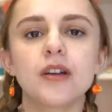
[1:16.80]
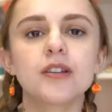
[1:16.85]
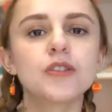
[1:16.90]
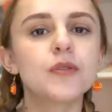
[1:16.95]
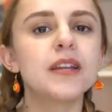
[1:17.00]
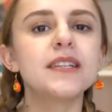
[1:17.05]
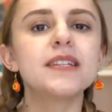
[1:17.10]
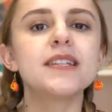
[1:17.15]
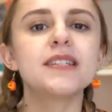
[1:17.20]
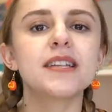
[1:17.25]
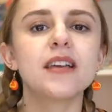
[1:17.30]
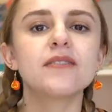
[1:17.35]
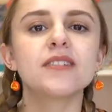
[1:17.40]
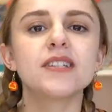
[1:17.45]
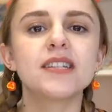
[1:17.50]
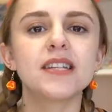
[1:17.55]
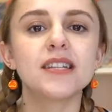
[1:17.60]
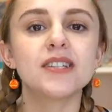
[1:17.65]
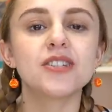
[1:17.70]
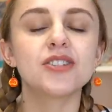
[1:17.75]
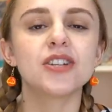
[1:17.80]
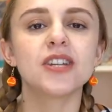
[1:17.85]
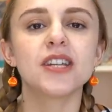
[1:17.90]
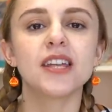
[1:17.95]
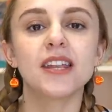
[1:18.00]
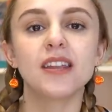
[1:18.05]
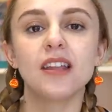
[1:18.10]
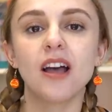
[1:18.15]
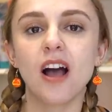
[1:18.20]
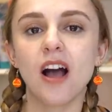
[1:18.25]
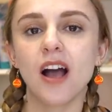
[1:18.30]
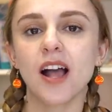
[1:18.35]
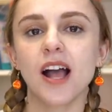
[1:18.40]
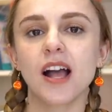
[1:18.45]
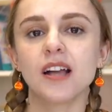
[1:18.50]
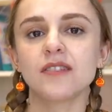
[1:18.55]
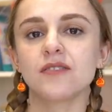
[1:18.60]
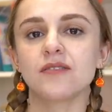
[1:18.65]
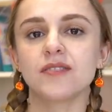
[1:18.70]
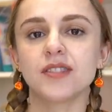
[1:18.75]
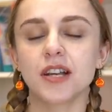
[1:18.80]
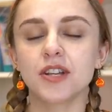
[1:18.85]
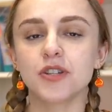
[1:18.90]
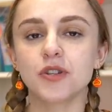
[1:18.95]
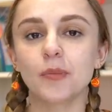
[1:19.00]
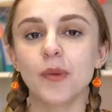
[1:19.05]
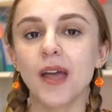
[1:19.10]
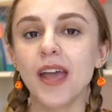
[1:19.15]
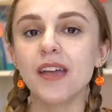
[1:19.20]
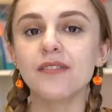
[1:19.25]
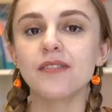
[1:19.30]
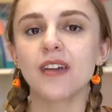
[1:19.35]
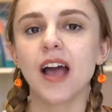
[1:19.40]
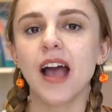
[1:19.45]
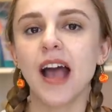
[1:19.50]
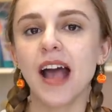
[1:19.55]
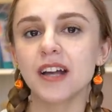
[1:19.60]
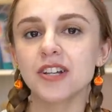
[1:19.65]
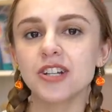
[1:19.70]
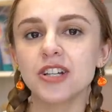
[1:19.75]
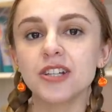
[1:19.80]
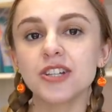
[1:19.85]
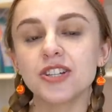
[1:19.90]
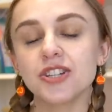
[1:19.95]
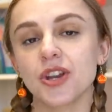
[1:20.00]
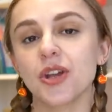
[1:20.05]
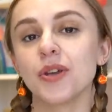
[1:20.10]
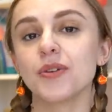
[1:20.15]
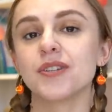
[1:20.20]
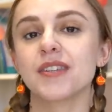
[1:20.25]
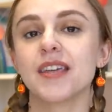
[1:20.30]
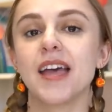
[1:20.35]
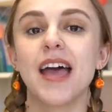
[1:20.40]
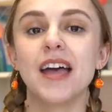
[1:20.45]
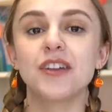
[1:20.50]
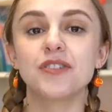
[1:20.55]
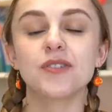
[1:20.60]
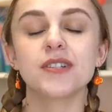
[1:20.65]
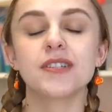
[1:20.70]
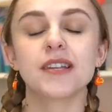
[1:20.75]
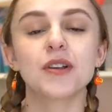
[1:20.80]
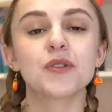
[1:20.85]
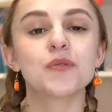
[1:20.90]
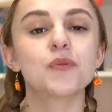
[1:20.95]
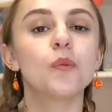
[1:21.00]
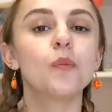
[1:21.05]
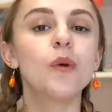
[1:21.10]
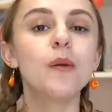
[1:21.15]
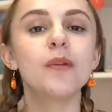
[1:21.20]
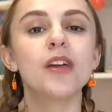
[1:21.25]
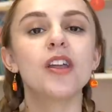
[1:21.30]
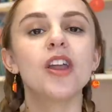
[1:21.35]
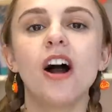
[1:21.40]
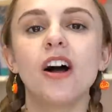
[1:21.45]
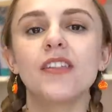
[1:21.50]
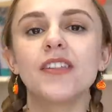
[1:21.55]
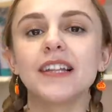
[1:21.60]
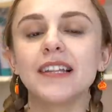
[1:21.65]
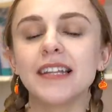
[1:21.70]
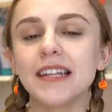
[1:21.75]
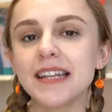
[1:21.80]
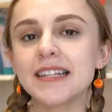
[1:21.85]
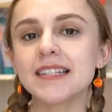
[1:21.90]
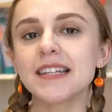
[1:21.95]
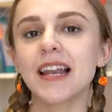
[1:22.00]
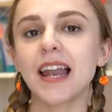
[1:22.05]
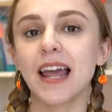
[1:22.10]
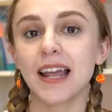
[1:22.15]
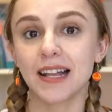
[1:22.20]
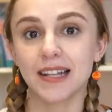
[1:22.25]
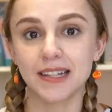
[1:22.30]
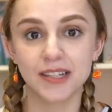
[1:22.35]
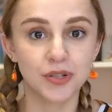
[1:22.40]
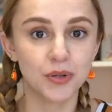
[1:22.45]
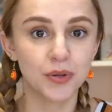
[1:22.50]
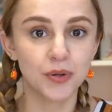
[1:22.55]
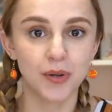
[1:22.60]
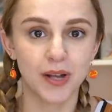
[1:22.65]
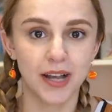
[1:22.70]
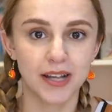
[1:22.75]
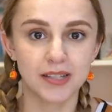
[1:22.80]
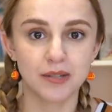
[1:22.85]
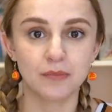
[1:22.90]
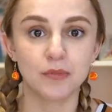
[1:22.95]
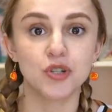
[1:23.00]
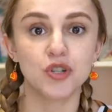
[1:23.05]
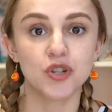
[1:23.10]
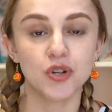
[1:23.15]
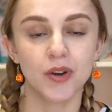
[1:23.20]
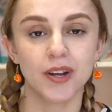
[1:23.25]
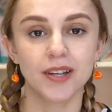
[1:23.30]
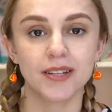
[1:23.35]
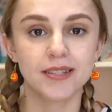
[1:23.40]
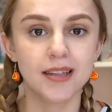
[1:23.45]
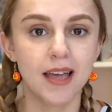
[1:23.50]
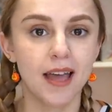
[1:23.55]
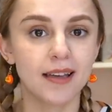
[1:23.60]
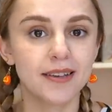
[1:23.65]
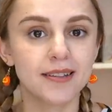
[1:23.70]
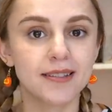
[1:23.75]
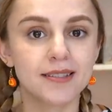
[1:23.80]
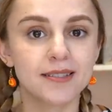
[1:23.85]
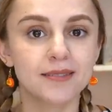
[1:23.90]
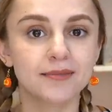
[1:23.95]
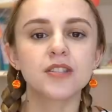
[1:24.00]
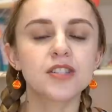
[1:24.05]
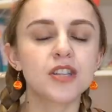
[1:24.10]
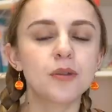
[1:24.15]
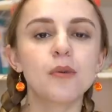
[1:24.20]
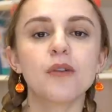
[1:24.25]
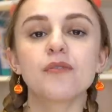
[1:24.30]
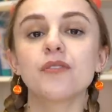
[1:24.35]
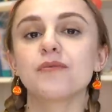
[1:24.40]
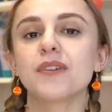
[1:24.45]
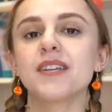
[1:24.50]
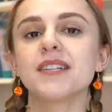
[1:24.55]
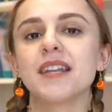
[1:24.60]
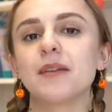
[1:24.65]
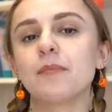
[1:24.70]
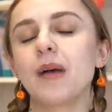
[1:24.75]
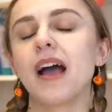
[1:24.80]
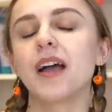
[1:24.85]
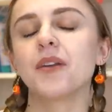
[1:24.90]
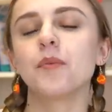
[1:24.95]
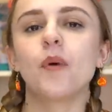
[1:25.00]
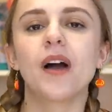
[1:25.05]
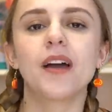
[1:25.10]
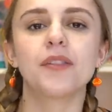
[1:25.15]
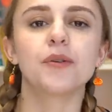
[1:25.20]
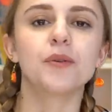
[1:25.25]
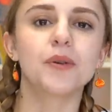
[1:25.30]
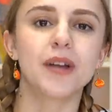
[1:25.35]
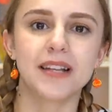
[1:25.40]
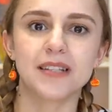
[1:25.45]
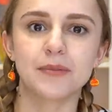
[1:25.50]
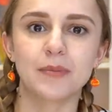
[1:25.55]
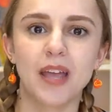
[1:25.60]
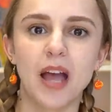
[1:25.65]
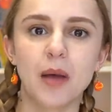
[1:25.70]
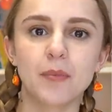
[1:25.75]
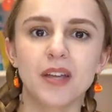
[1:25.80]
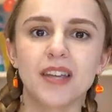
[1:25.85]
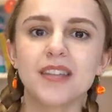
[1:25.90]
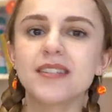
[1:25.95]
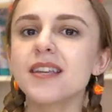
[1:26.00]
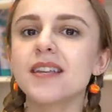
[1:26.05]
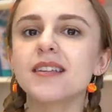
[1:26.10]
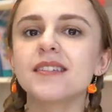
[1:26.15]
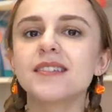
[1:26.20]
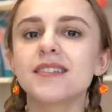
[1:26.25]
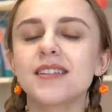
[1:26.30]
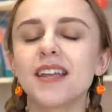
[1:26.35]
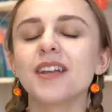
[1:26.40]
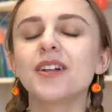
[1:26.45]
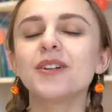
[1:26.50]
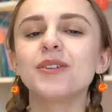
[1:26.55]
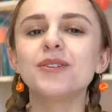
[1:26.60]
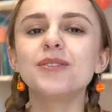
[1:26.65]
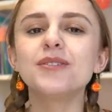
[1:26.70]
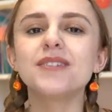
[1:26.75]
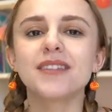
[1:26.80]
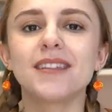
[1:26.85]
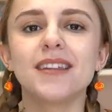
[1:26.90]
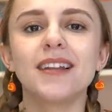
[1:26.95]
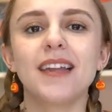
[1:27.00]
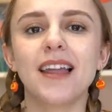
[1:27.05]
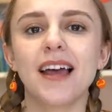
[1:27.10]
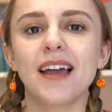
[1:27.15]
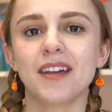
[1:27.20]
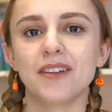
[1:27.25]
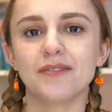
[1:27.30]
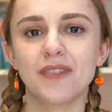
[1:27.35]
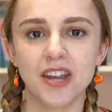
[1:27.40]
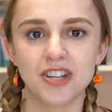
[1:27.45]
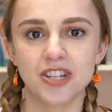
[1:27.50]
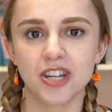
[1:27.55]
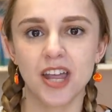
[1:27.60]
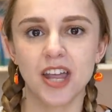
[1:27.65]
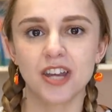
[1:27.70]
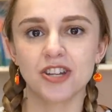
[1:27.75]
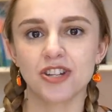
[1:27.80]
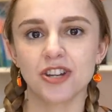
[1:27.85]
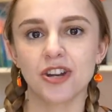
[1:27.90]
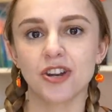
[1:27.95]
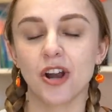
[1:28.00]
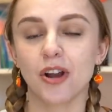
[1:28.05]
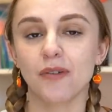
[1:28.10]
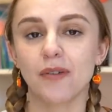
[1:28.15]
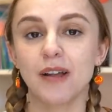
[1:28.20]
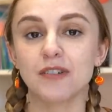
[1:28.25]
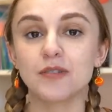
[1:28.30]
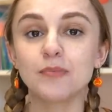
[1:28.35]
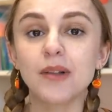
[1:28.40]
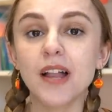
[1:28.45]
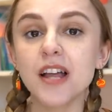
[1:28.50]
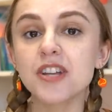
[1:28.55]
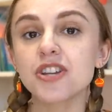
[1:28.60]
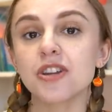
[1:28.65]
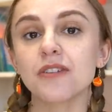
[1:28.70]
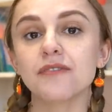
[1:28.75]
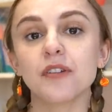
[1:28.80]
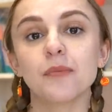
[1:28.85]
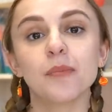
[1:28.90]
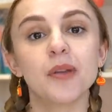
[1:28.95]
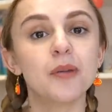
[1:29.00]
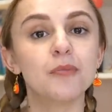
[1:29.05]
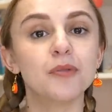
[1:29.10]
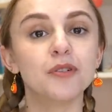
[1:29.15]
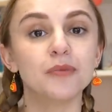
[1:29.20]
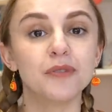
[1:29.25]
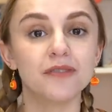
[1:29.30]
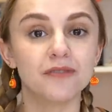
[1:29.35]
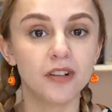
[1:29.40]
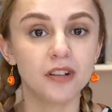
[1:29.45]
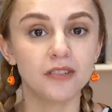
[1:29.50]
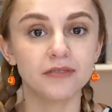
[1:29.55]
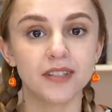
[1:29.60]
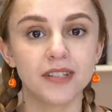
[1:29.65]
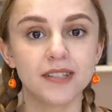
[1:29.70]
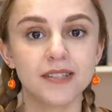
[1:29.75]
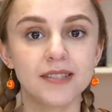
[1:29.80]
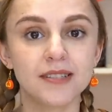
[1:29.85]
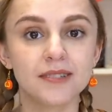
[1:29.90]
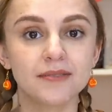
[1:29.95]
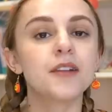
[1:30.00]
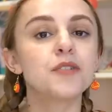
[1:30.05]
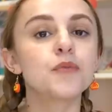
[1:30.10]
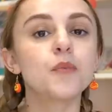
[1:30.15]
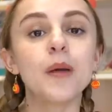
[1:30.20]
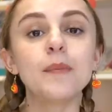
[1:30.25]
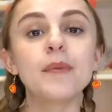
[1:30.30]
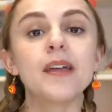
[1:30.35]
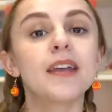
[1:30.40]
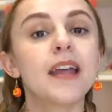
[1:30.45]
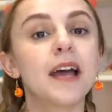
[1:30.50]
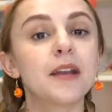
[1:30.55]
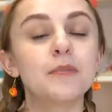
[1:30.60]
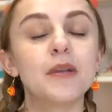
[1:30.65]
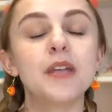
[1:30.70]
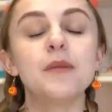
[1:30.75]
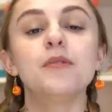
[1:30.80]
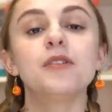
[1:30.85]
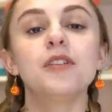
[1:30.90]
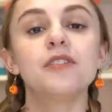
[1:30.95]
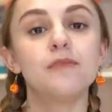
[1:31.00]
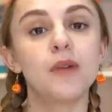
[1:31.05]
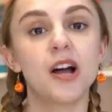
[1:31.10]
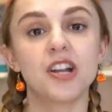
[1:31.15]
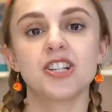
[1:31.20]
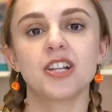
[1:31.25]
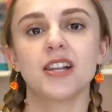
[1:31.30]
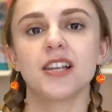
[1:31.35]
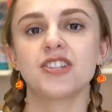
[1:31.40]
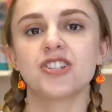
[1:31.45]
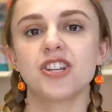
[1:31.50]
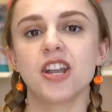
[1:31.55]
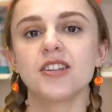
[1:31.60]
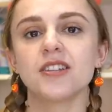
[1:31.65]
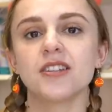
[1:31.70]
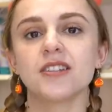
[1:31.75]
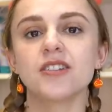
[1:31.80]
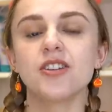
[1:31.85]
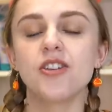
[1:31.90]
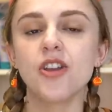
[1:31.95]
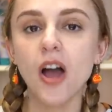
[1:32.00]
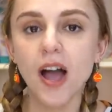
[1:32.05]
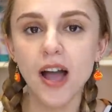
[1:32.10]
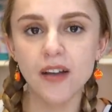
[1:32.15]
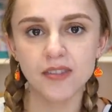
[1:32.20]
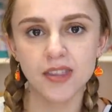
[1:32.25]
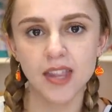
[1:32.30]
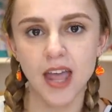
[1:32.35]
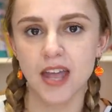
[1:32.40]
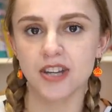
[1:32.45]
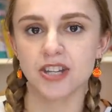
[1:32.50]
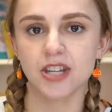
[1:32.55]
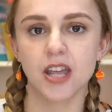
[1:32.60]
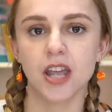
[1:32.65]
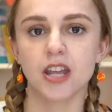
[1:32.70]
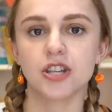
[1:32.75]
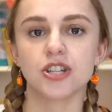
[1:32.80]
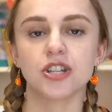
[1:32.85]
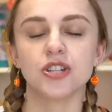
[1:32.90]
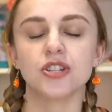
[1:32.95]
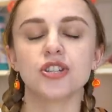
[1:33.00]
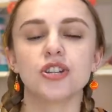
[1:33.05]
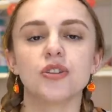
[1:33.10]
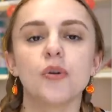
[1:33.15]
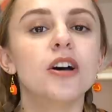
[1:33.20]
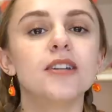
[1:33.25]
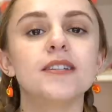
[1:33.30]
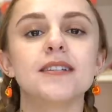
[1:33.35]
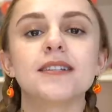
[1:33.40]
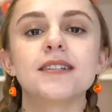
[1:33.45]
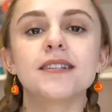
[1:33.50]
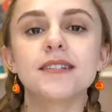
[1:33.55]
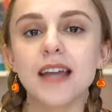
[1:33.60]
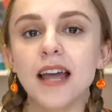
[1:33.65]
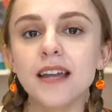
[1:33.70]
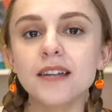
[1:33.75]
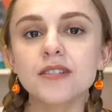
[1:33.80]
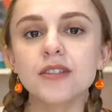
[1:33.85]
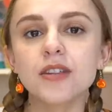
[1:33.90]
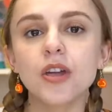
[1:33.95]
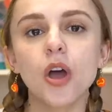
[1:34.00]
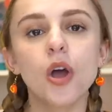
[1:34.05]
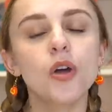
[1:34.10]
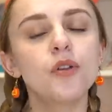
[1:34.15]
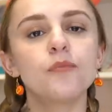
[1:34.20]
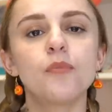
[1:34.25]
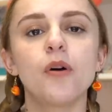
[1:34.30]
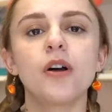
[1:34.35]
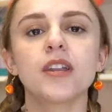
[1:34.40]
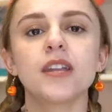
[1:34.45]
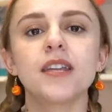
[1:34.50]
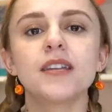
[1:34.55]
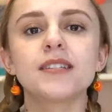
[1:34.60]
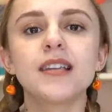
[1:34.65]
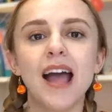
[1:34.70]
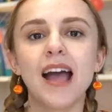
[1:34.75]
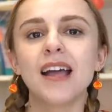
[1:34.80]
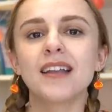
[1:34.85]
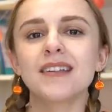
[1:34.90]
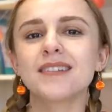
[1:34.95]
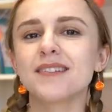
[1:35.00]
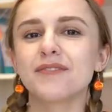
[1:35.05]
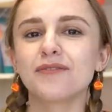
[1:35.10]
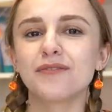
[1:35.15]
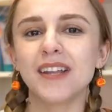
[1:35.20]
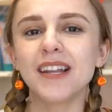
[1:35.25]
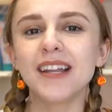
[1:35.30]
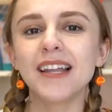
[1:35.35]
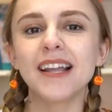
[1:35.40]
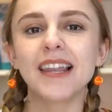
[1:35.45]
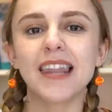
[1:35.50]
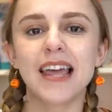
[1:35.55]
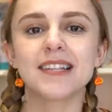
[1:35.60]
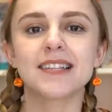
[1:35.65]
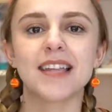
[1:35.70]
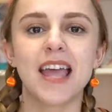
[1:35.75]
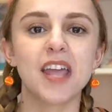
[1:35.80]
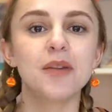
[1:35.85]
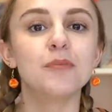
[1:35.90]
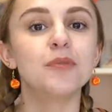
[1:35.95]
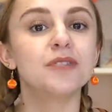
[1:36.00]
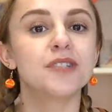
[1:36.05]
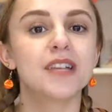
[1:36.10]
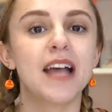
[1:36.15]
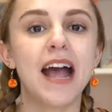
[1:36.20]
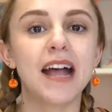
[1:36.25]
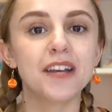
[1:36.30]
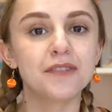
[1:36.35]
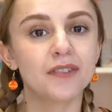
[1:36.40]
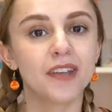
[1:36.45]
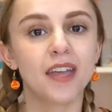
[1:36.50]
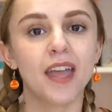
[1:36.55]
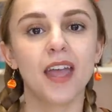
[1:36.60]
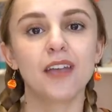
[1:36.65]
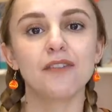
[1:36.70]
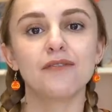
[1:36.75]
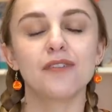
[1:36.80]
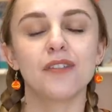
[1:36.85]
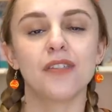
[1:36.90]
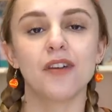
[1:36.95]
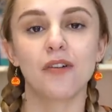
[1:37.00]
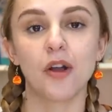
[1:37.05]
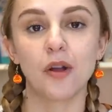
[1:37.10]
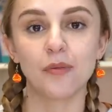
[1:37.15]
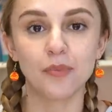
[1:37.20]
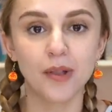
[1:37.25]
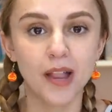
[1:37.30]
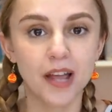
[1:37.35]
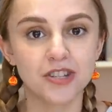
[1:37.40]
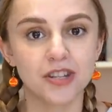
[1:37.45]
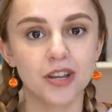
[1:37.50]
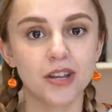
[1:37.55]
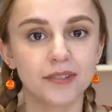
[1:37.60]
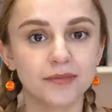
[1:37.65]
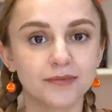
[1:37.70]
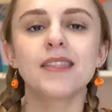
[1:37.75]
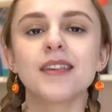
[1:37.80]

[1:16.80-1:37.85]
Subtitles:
A 2017 study in the Archives of Sexual Behaviour actually showed that heterosexual women are the least likely to orgasm during sex. Some of the reasoning behind why the orgasm gap exists includes the lack of education around pleasure for people with vulvas, and women and people of marginalised genders not having the education to understand their own bodies and feeling less able to advocate for their own pleasure.